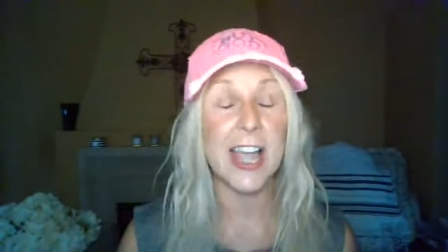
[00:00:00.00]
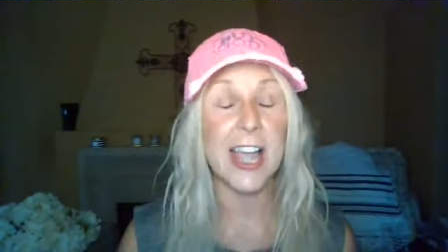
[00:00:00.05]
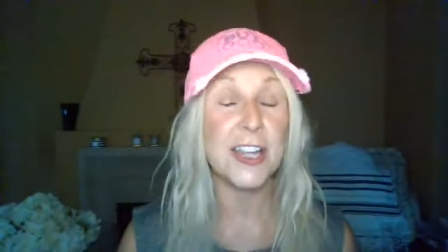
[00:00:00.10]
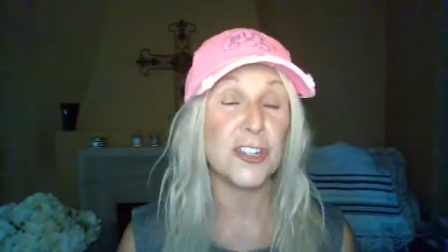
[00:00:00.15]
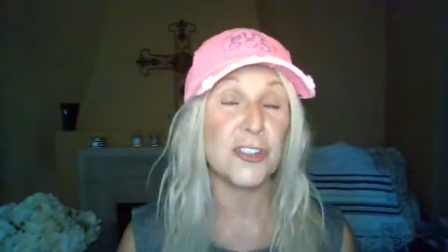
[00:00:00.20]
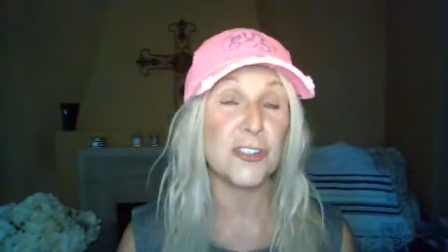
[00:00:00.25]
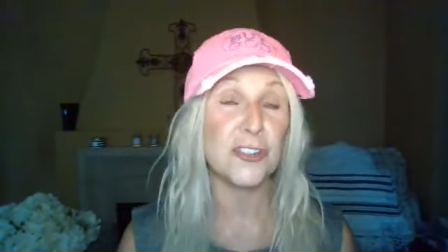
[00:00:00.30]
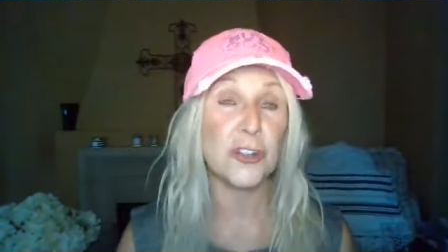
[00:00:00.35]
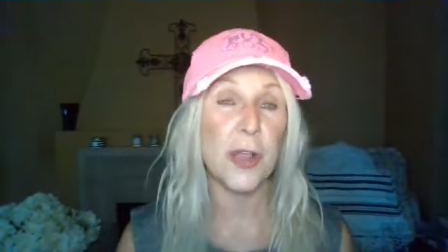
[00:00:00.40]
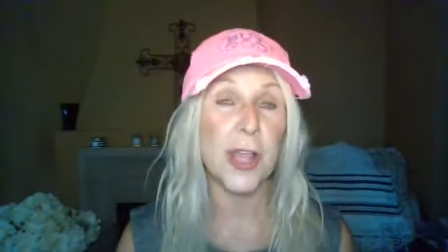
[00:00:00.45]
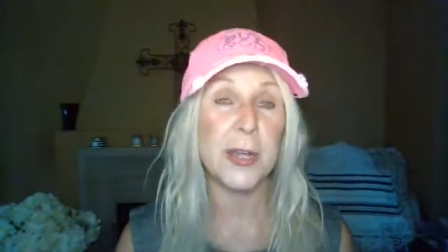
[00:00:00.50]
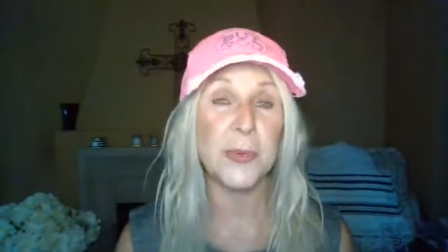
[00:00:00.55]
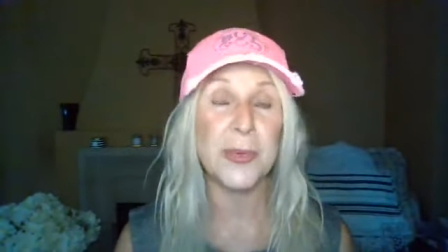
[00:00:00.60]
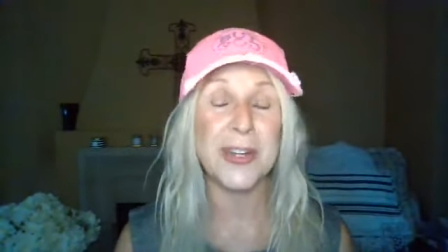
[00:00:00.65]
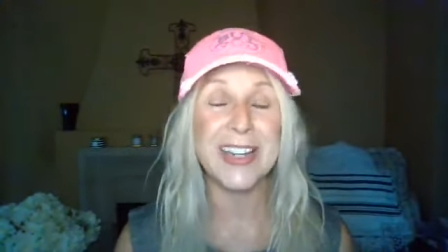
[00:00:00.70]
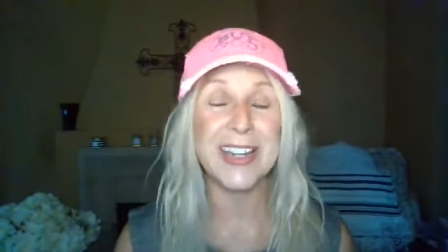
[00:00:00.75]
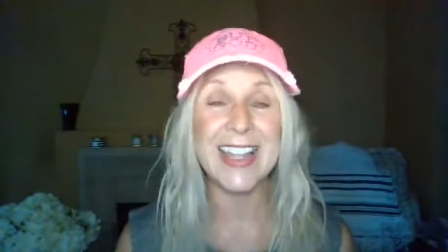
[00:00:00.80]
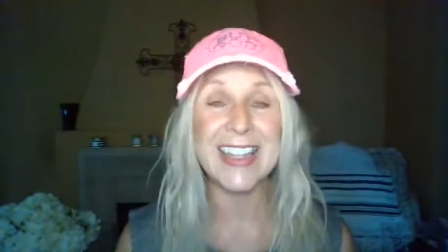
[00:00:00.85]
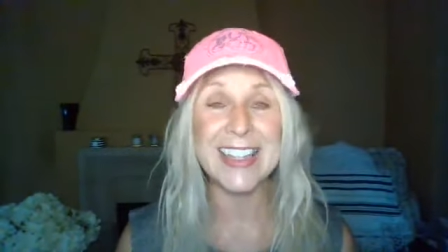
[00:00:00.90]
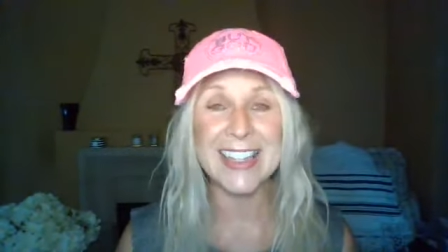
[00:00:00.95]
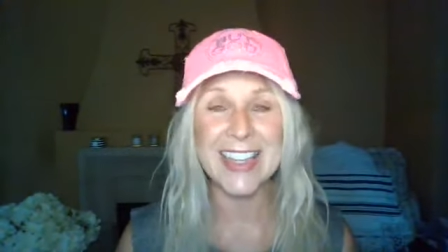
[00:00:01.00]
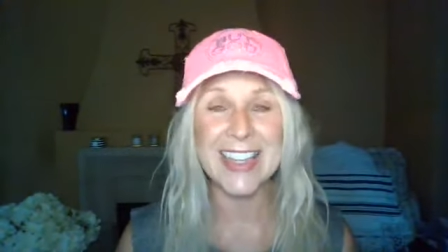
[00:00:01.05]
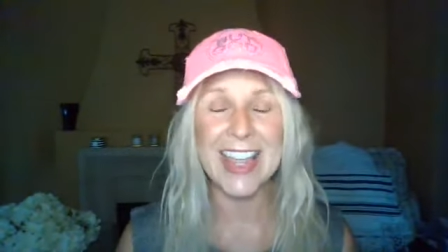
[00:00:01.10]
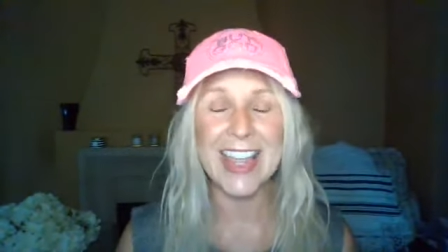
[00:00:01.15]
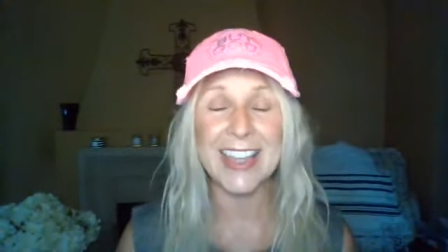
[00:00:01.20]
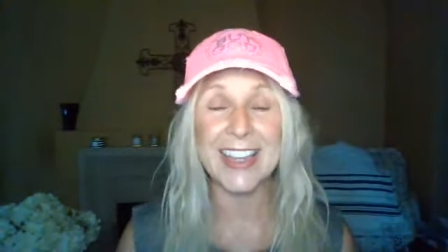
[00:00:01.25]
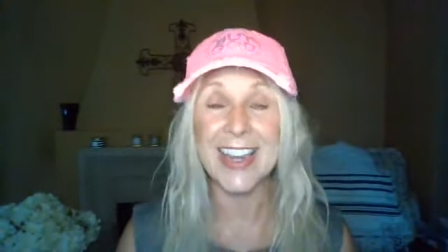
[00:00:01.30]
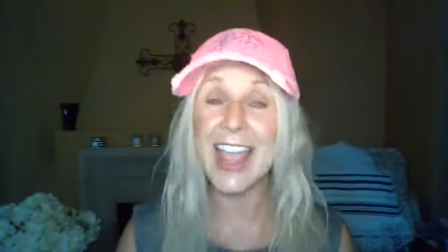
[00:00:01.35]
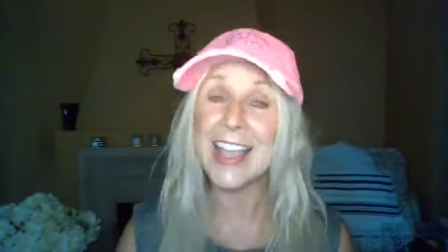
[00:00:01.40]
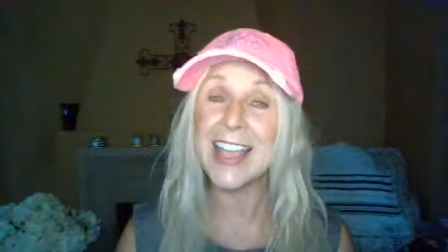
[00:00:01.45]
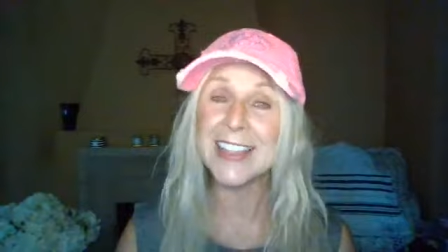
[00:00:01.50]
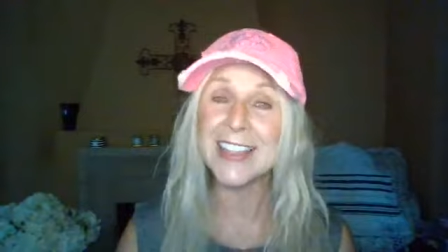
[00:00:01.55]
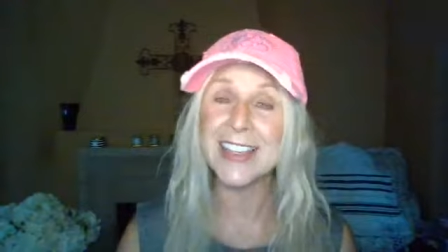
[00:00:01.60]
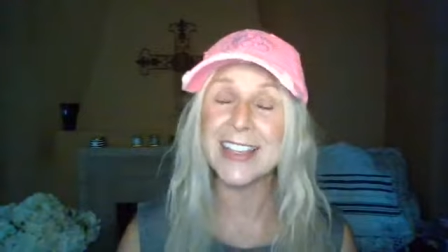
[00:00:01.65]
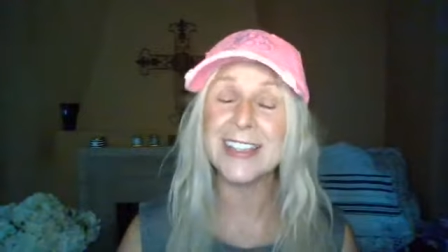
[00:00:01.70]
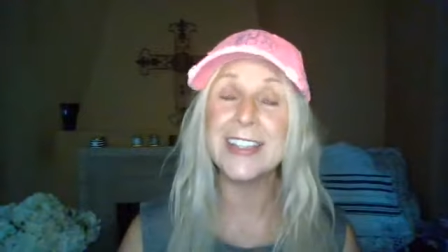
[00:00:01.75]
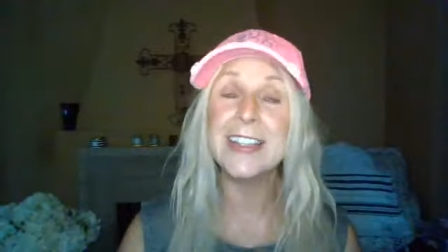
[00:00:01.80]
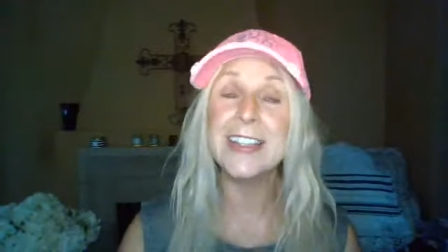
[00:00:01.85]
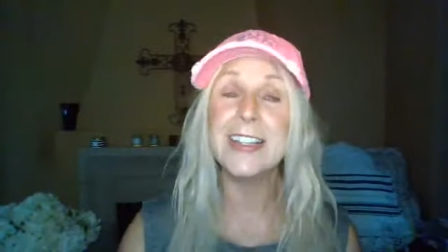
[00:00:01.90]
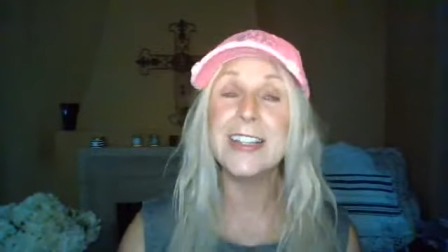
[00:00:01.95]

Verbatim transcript: I do try to enunciate as a